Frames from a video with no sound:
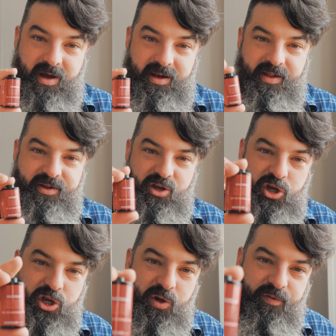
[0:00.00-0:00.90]
another
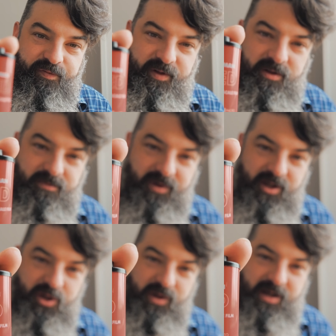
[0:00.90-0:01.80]
new film,
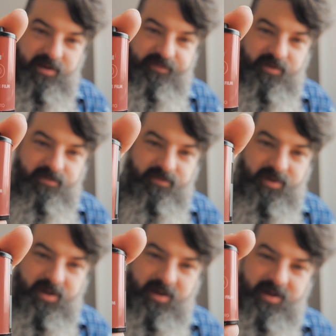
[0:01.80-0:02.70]
a new color film.
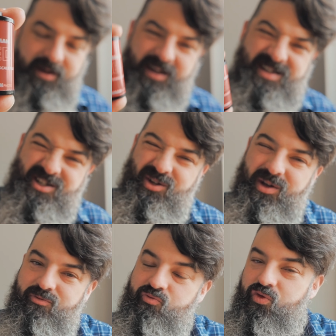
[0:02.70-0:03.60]
I guess it's
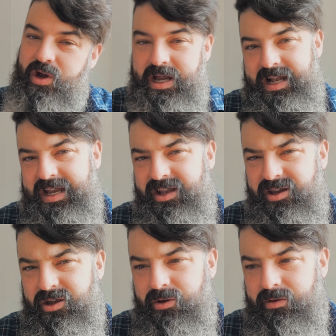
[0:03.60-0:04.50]
not really
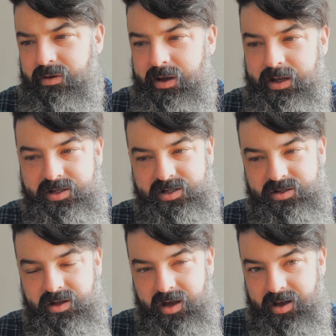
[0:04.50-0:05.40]
new.
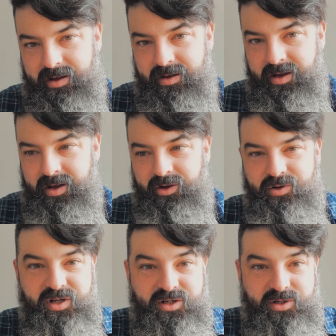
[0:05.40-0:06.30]
It's
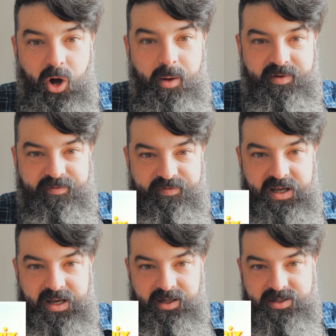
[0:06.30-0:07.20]
because it's Harman
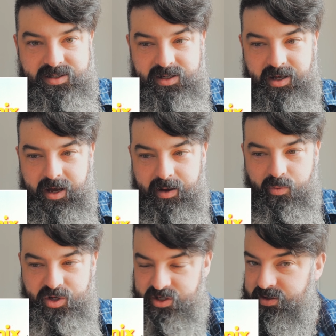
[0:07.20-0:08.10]
Phoenix,
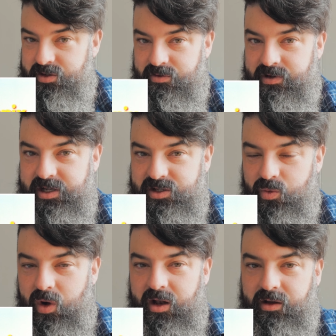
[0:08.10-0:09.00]
which is released a
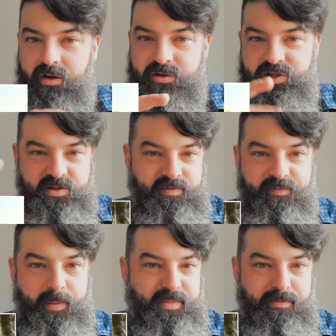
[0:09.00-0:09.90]
while ago, just
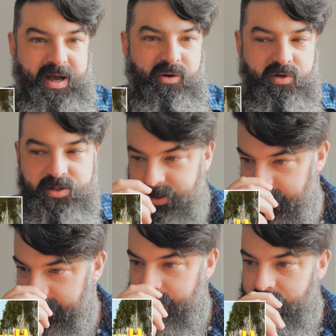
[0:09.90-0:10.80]
flipped backwards.
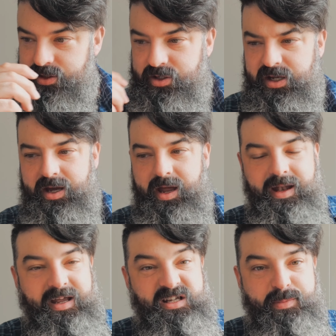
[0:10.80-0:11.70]
So yeah,
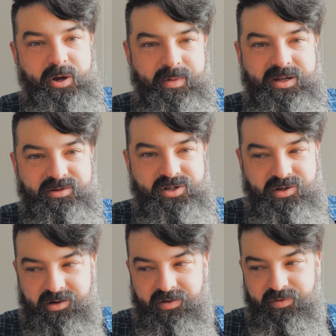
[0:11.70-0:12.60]
an experimental
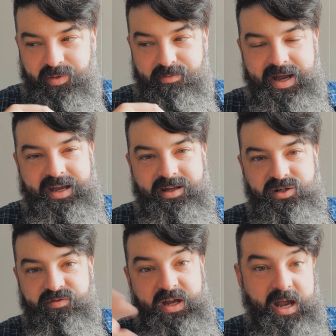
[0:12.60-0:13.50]
stock from the
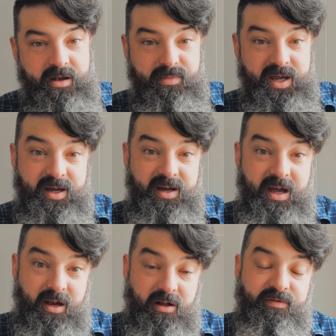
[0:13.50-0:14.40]
makers of Kentmere
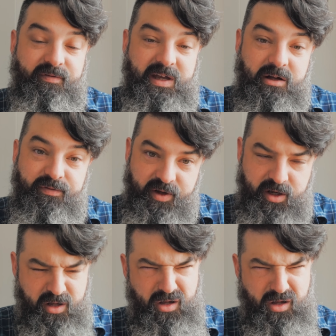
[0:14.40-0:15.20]
and Ilford